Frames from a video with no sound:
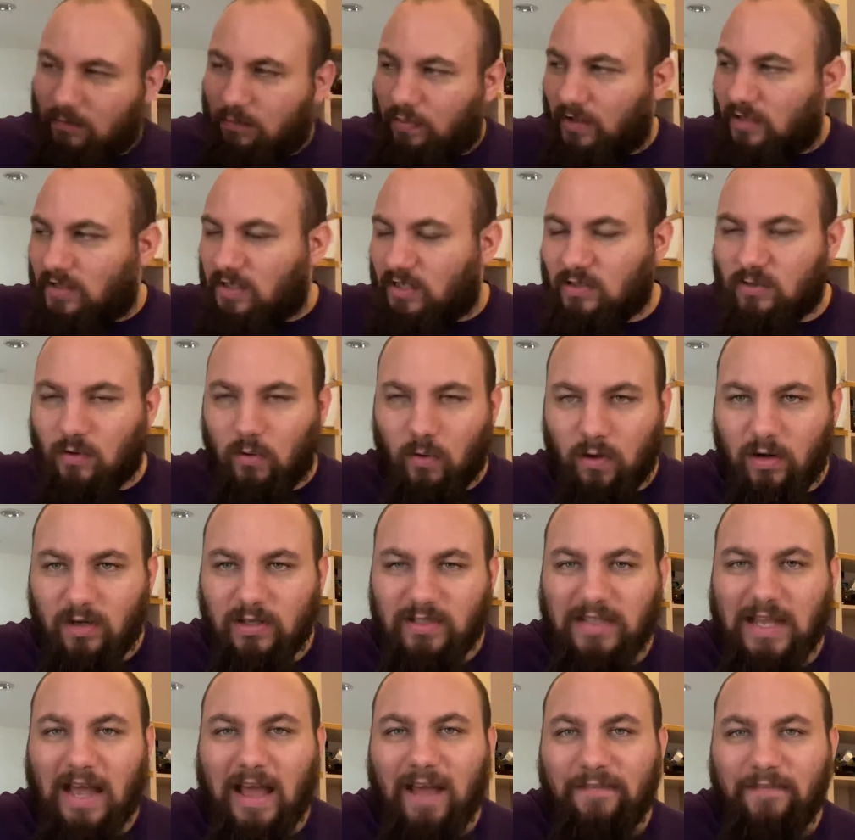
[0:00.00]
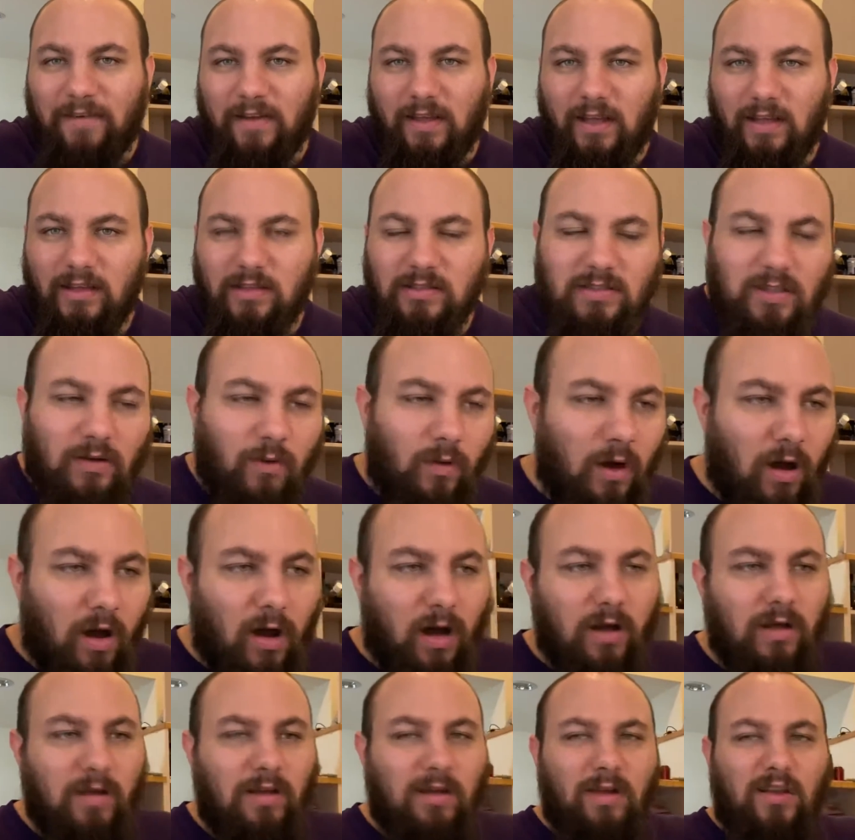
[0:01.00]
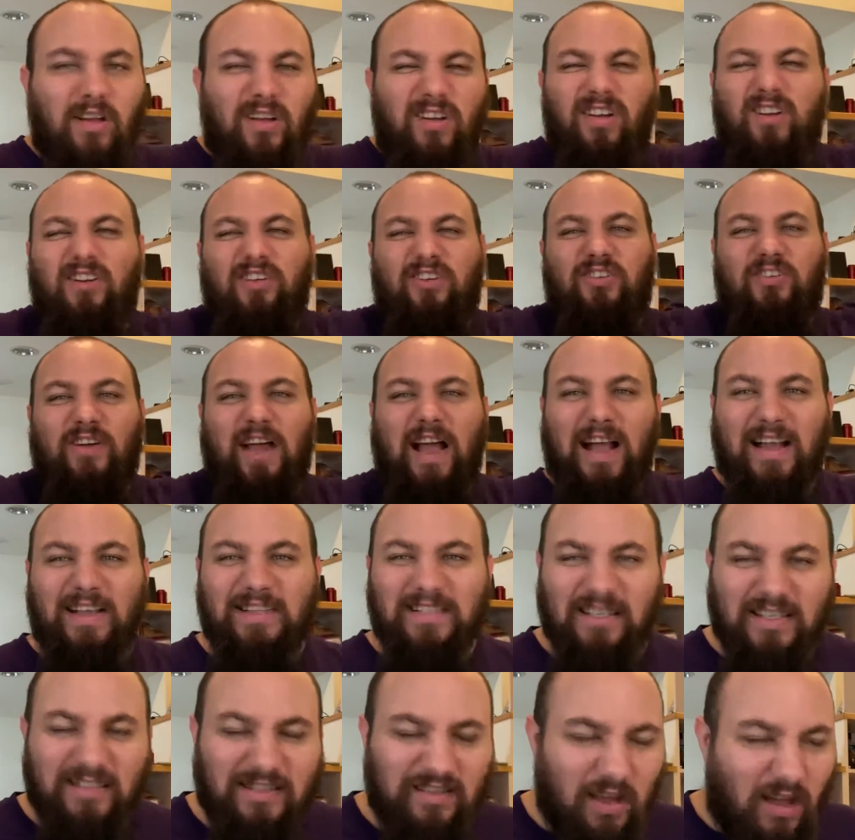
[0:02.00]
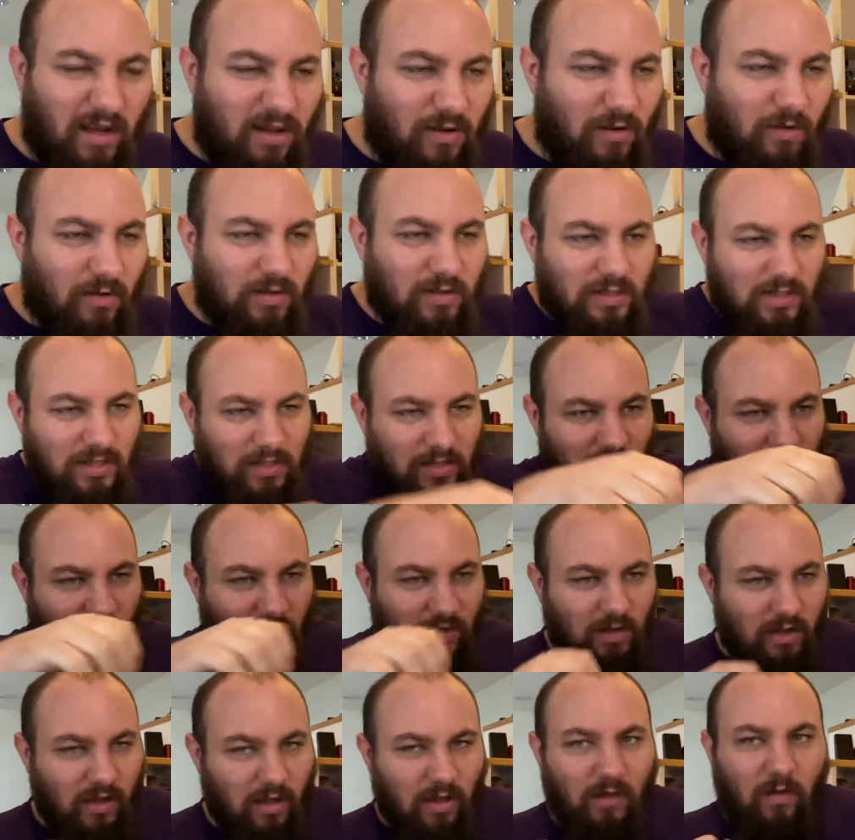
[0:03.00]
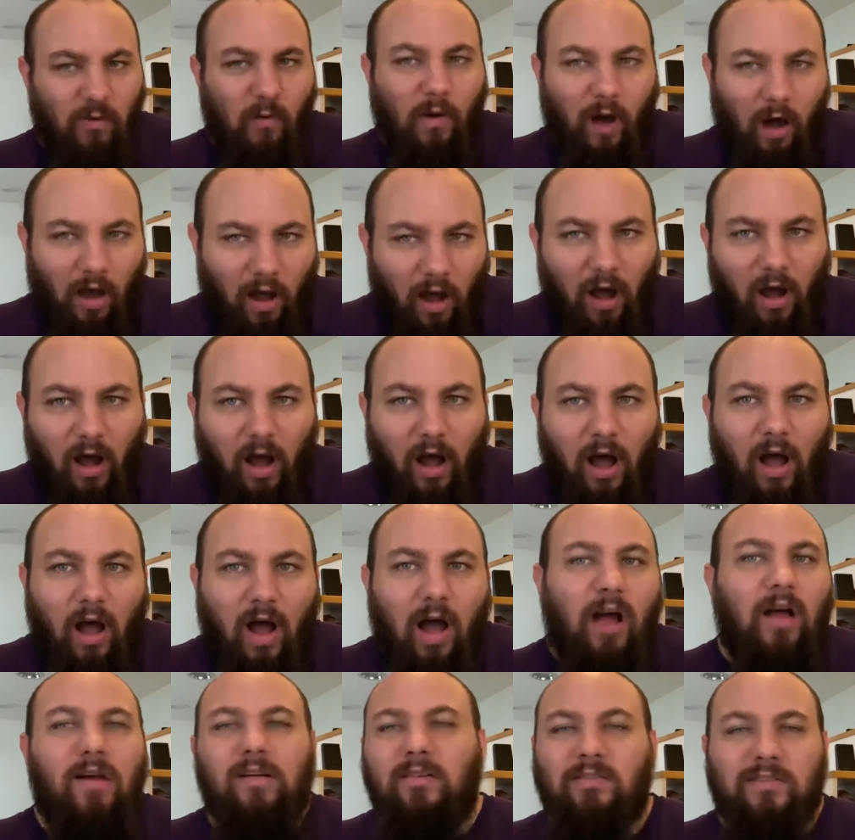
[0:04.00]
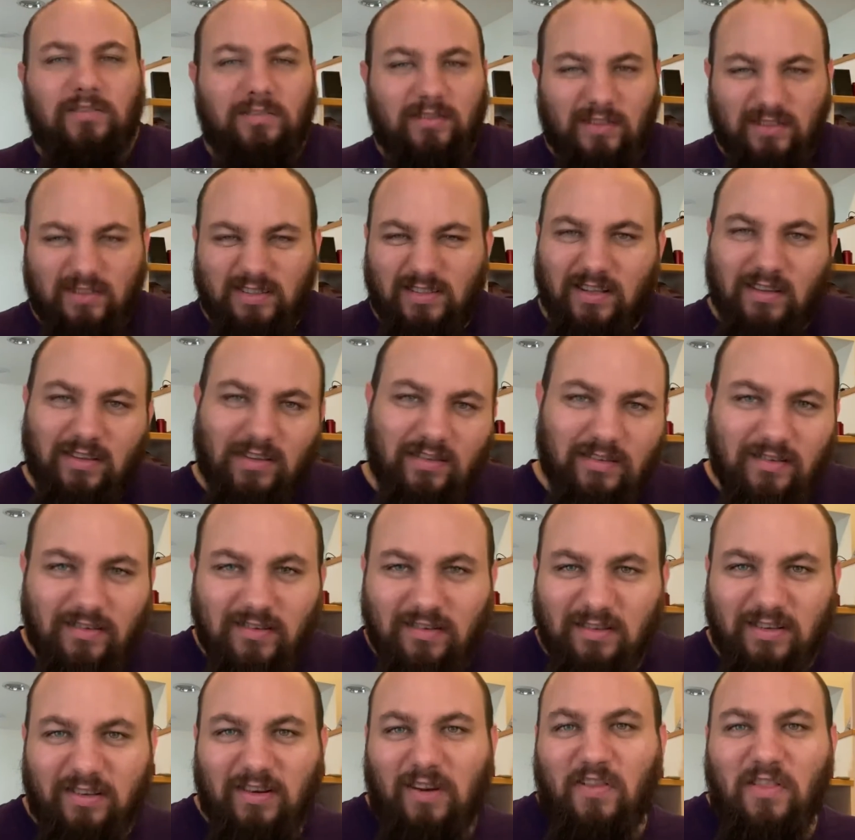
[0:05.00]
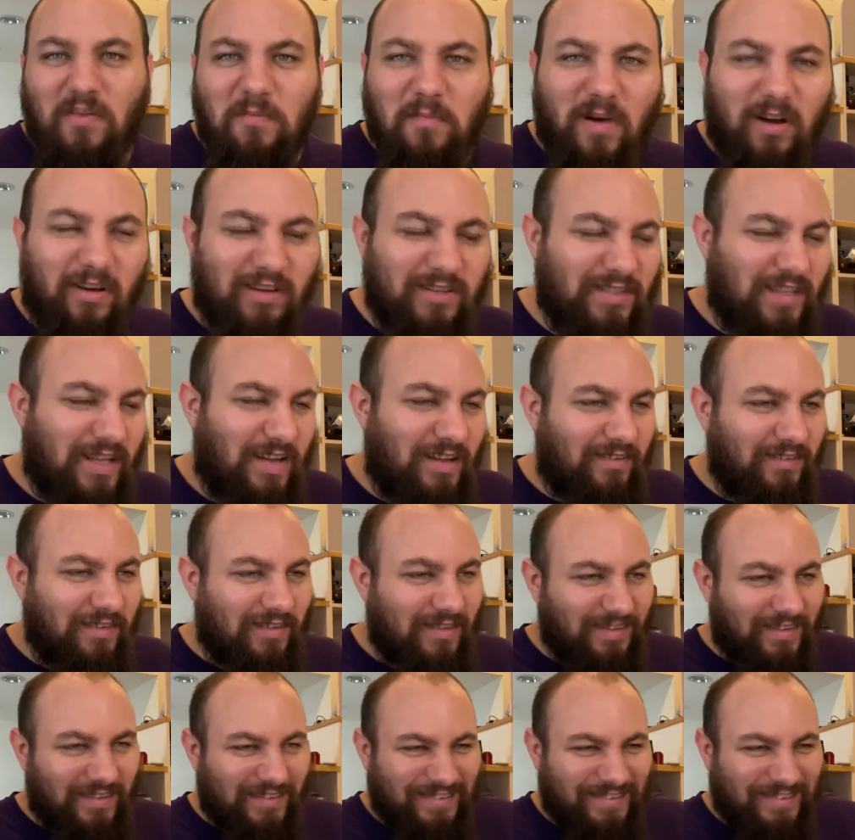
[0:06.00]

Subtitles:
puts his quarterstaff against the wall, cracks his knuckles. Aww. Does the the monk sound?